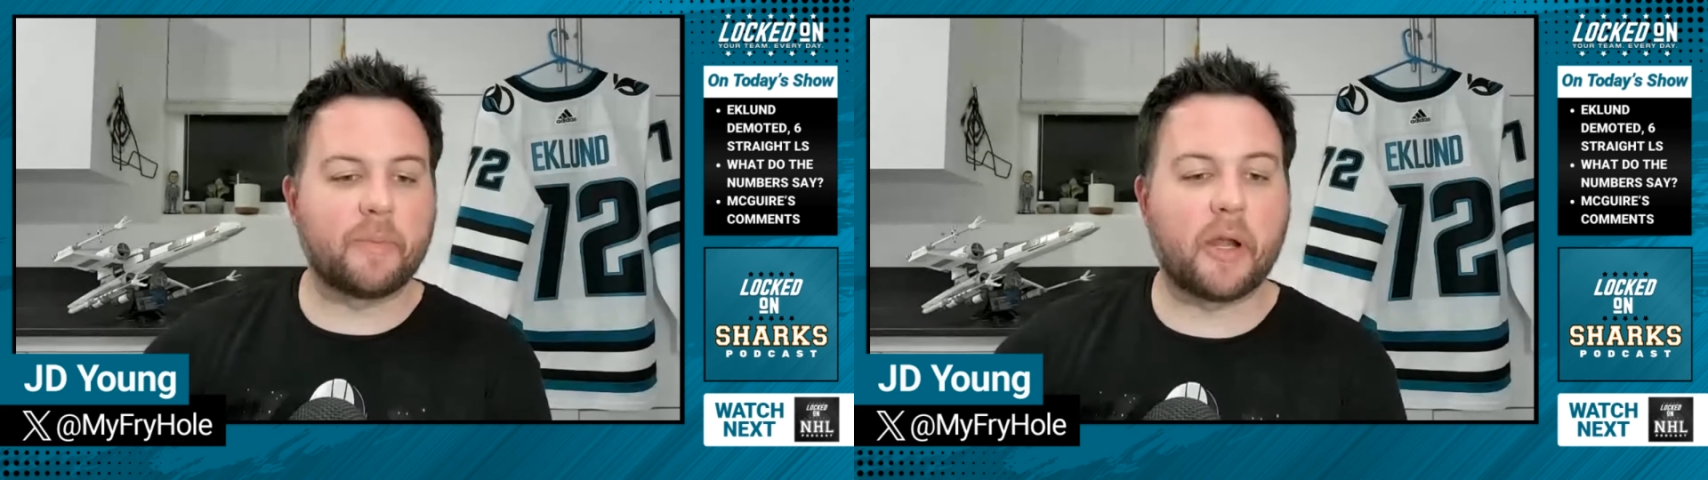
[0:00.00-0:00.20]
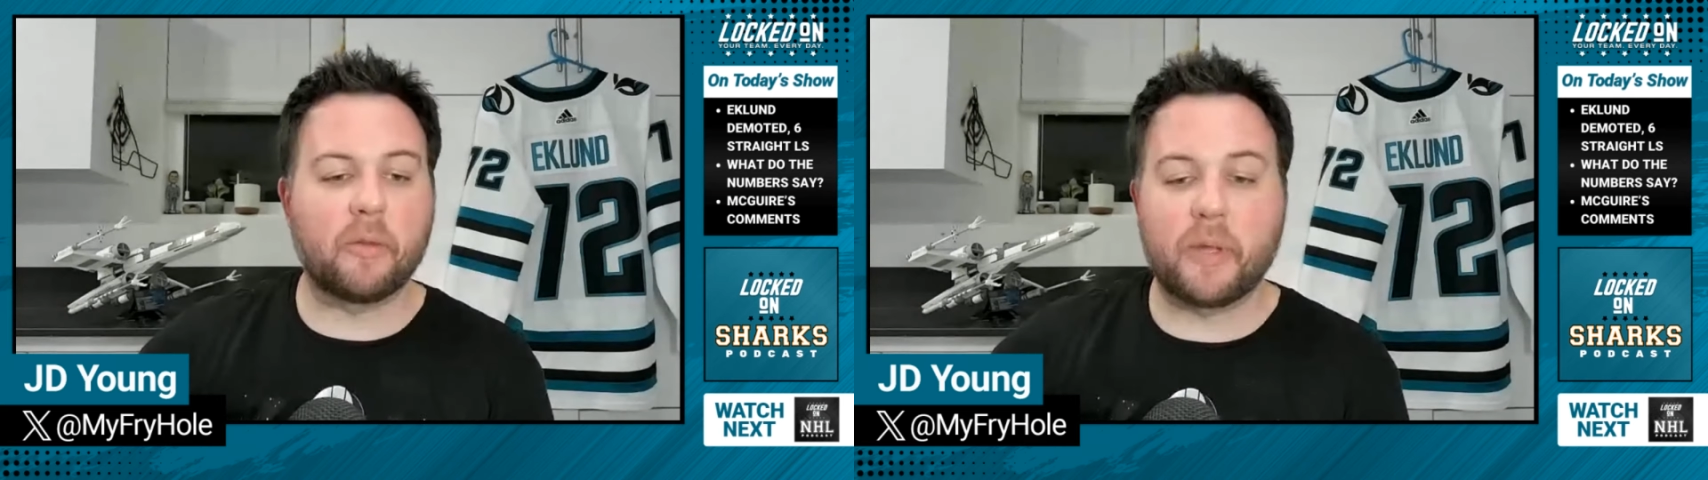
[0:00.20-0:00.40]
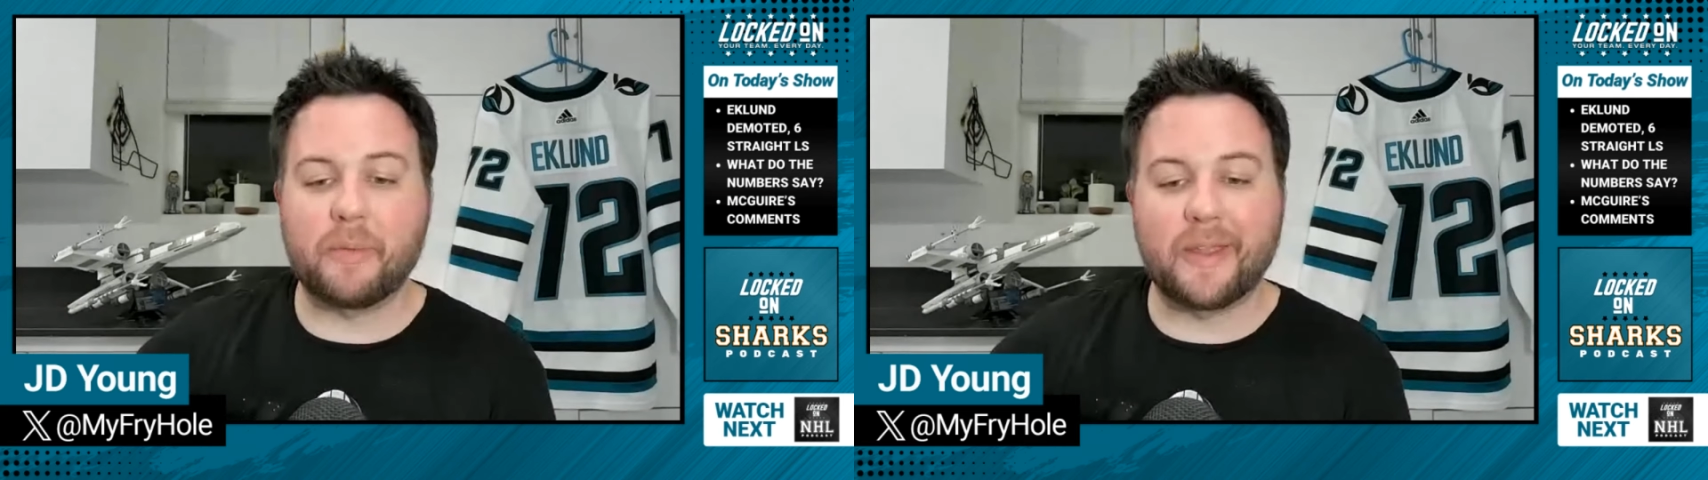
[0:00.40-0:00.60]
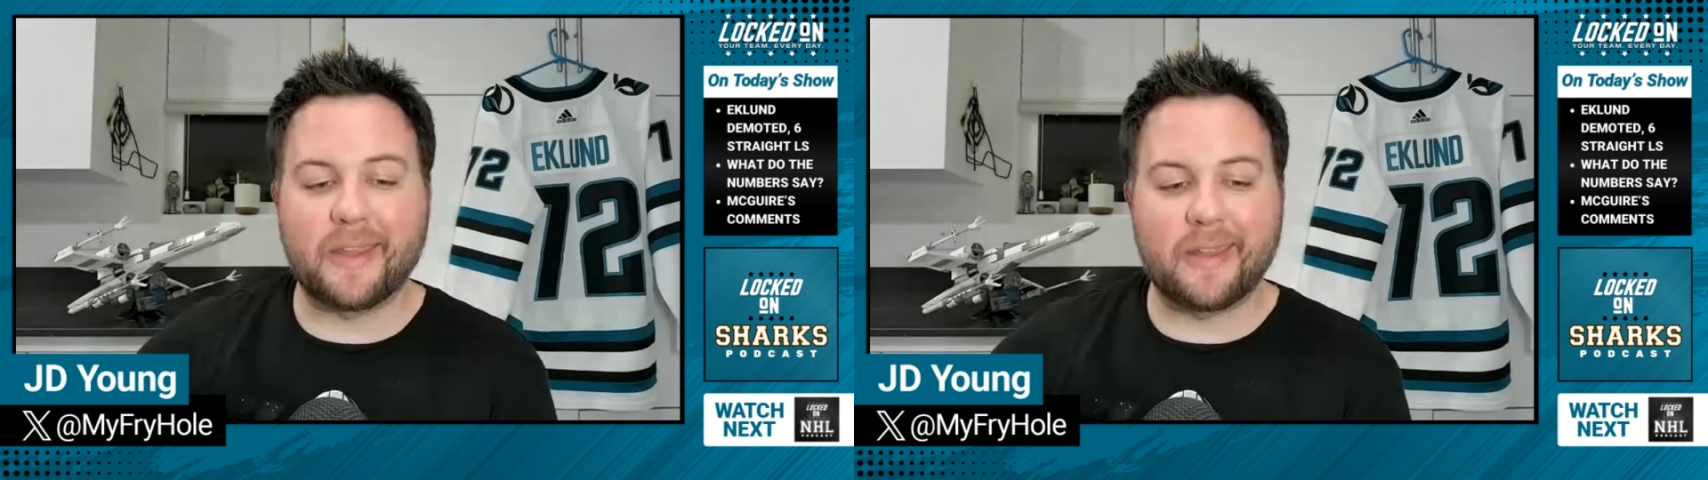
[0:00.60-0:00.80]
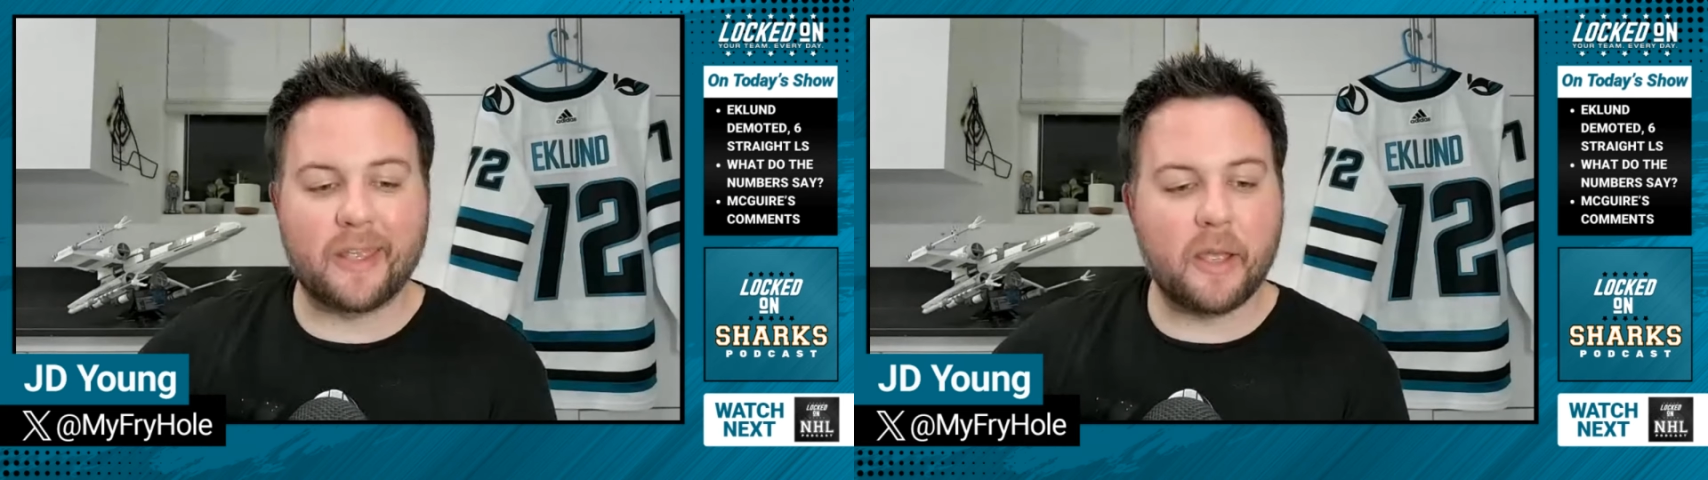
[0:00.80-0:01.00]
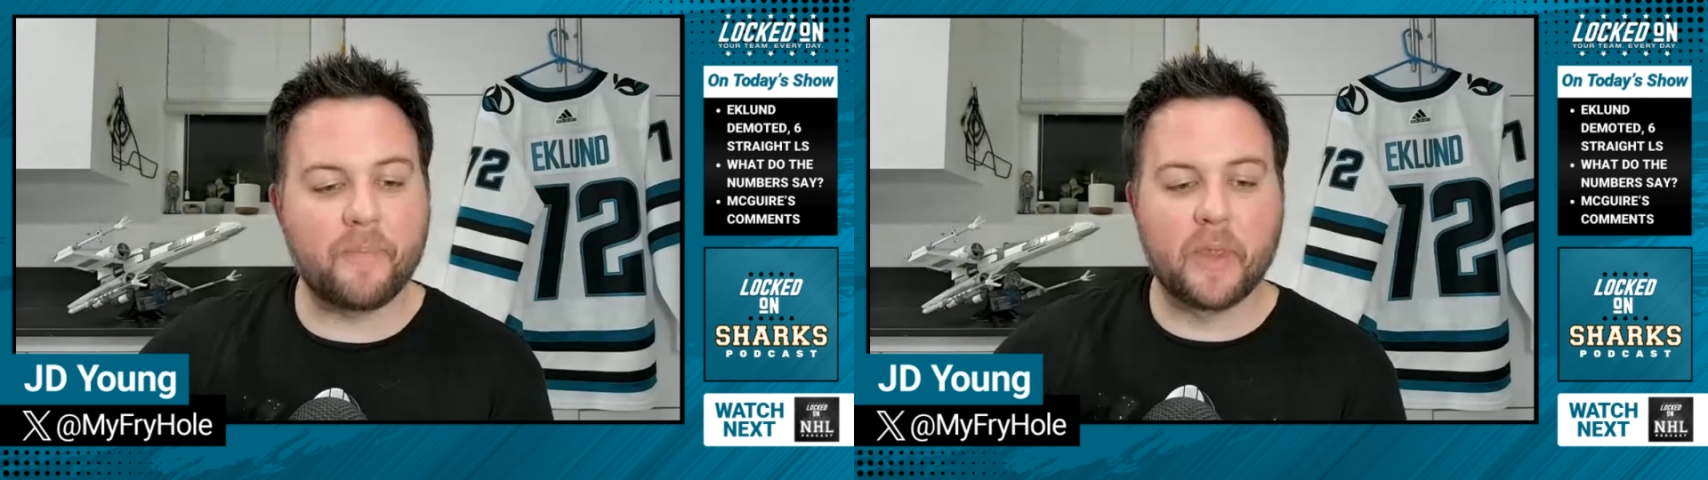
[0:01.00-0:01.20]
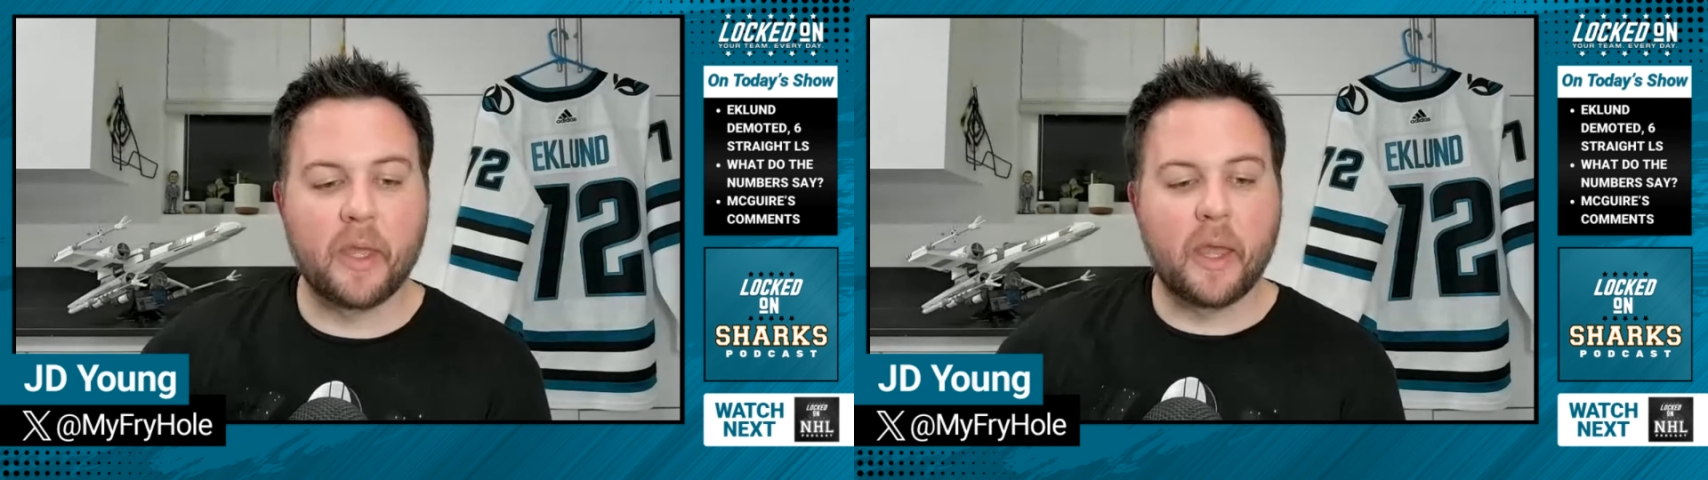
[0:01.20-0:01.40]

line power play by the end of the game.